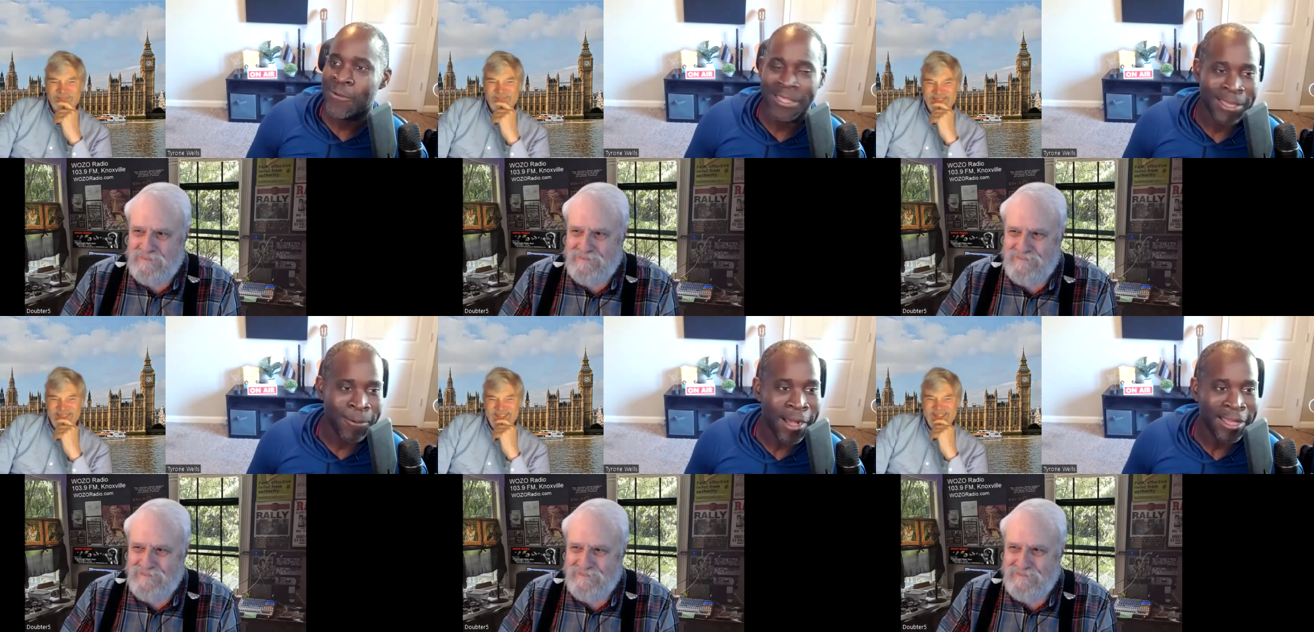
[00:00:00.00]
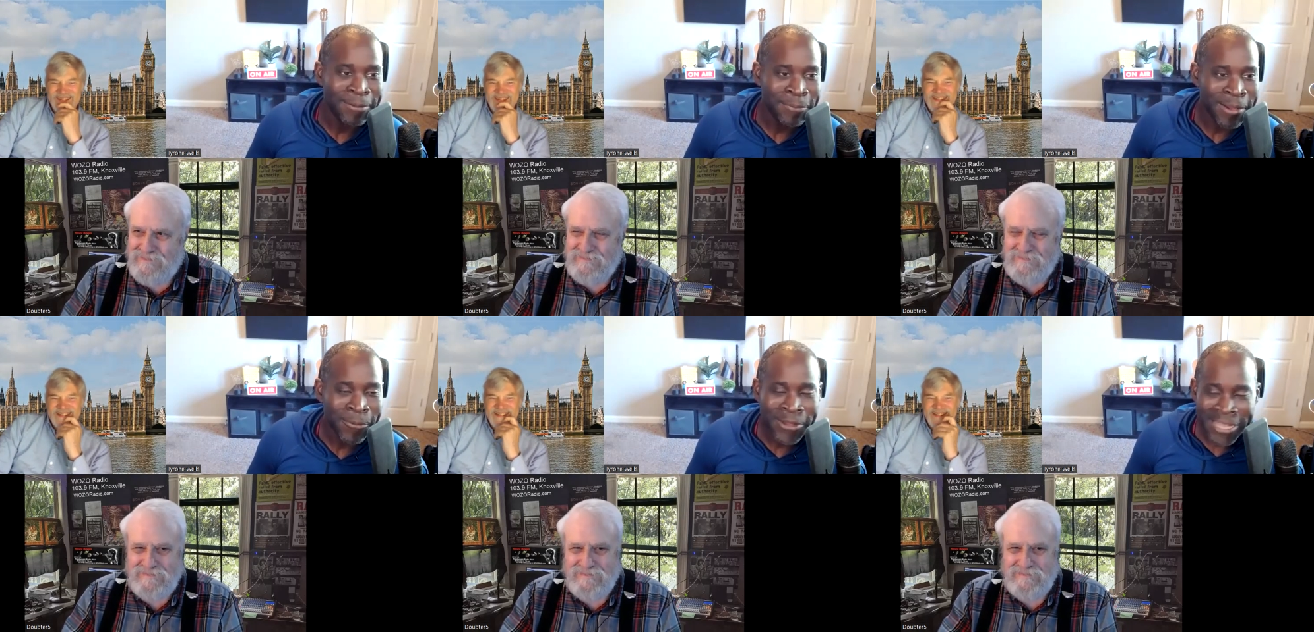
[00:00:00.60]
Speaker 1: really want?
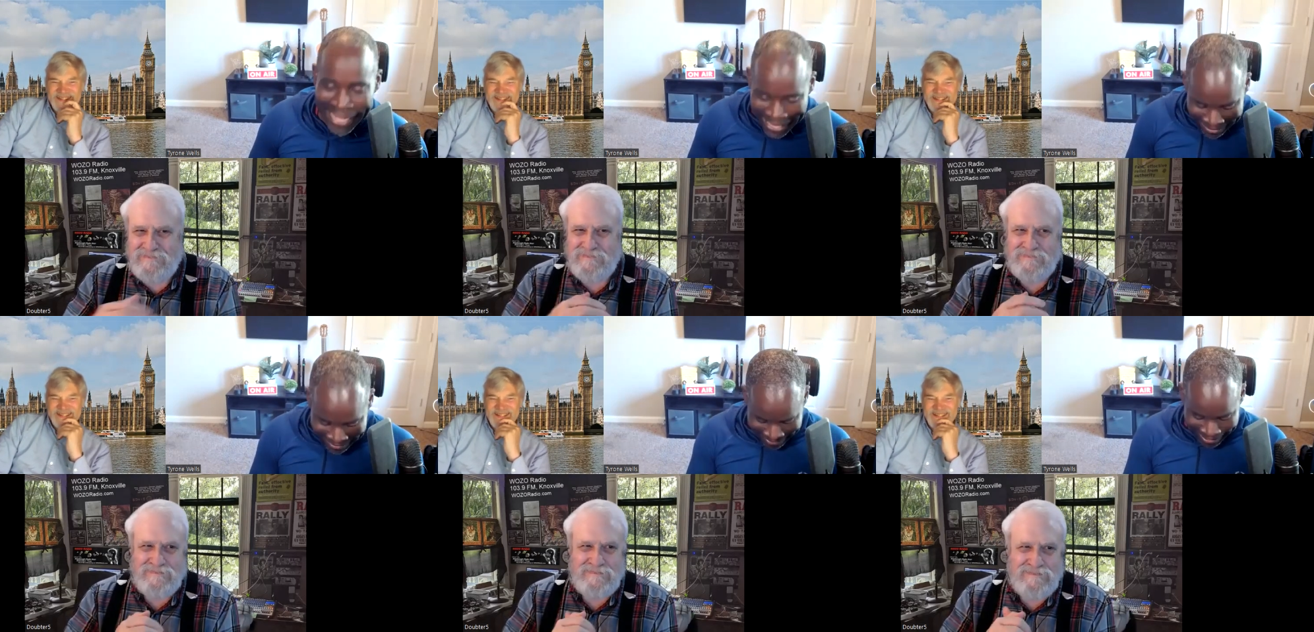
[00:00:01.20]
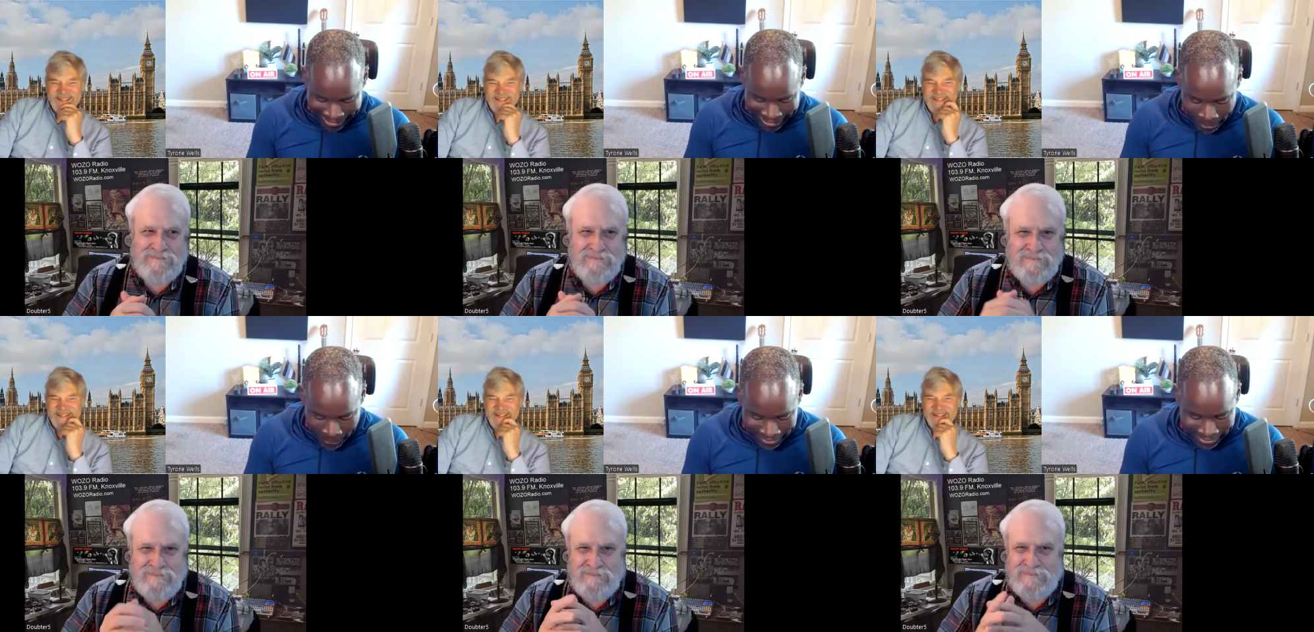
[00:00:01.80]
But we're going to get into that.
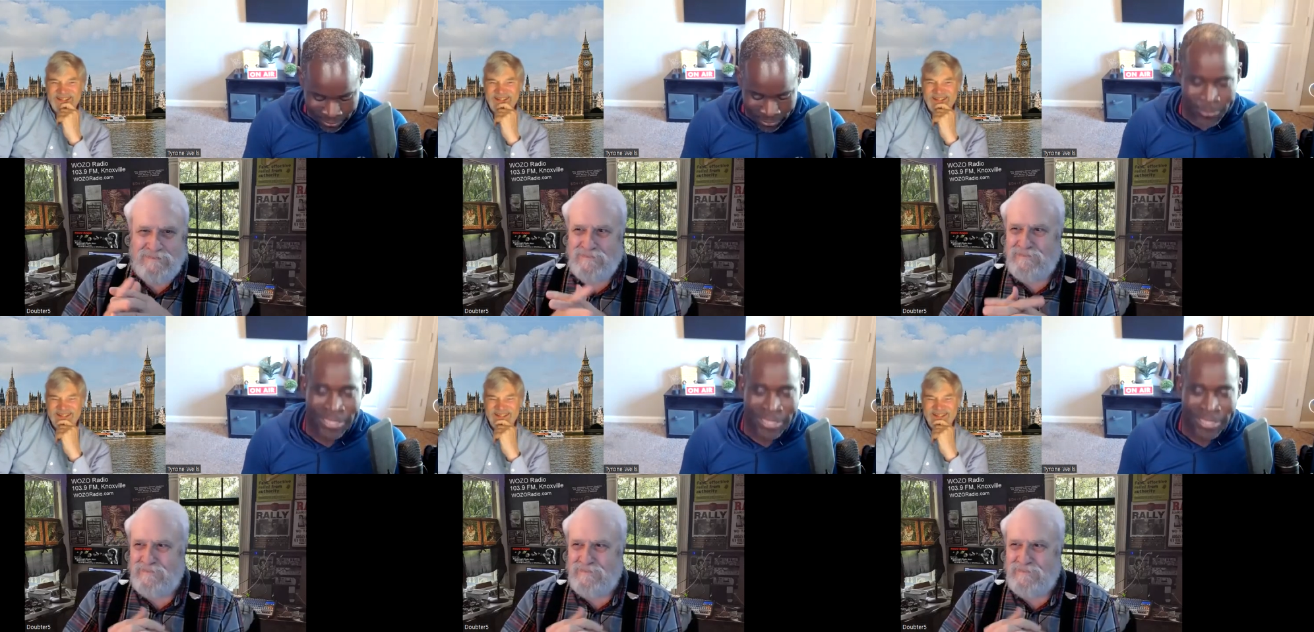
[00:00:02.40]
I want to do a